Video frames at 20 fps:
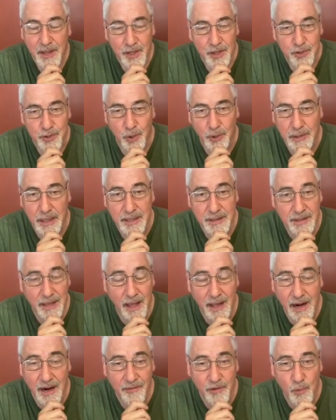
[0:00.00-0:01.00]
So let
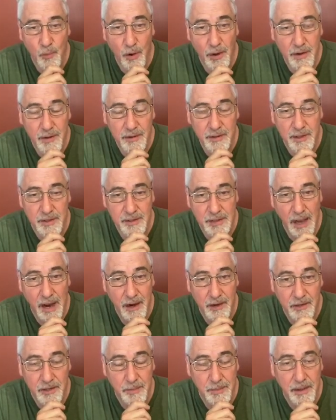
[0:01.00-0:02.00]
not everyone
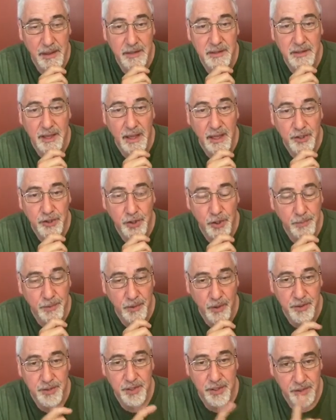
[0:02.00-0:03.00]
desire to be a teacher
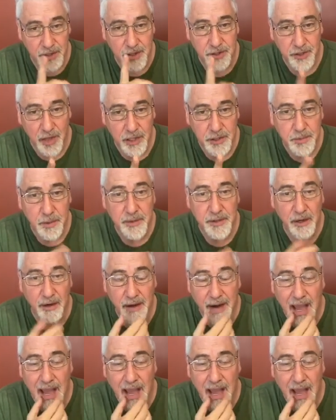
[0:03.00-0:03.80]
because there's a judgment there.